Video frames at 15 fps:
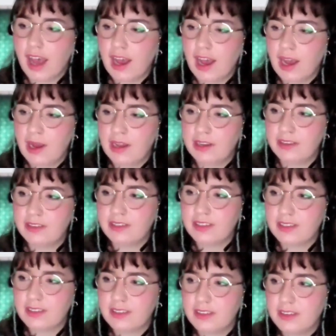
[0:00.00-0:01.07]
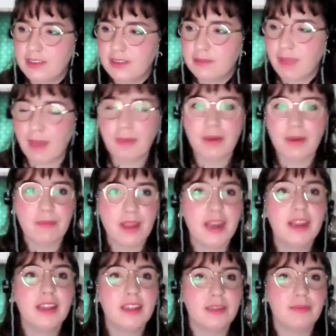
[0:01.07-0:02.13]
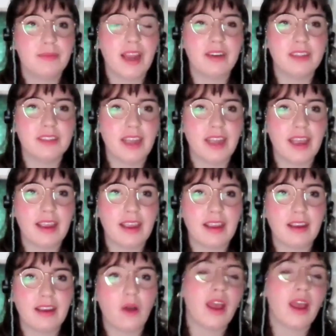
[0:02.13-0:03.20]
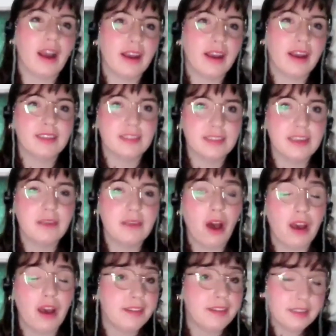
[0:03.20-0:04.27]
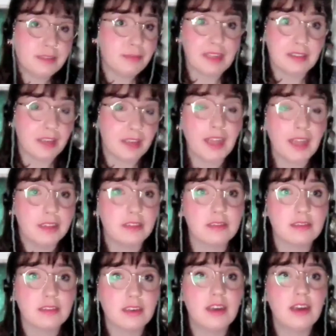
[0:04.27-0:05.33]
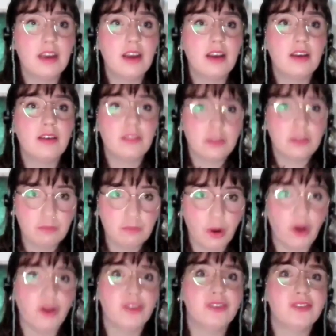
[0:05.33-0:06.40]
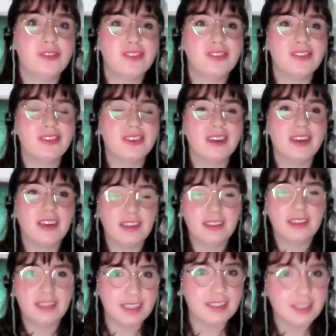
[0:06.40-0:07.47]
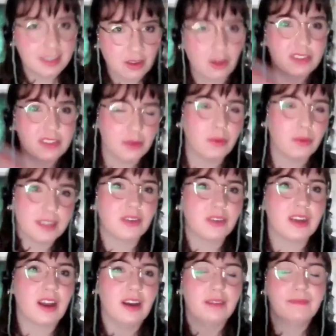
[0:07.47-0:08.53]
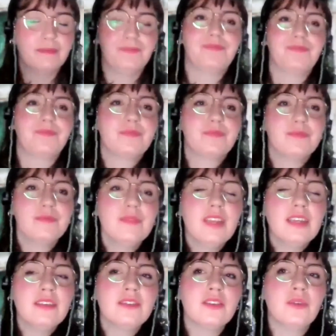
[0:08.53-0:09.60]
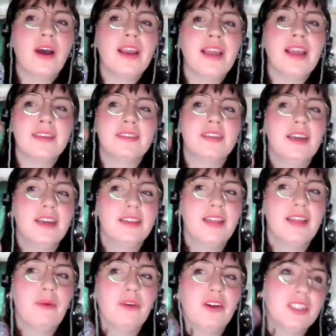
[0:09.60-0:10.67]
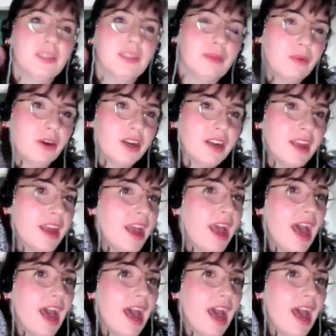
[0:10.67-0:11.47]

And maybe meeting them there and saying, okay, I can see why this makes sense, but this is also what's going on. So I guess that would also be one.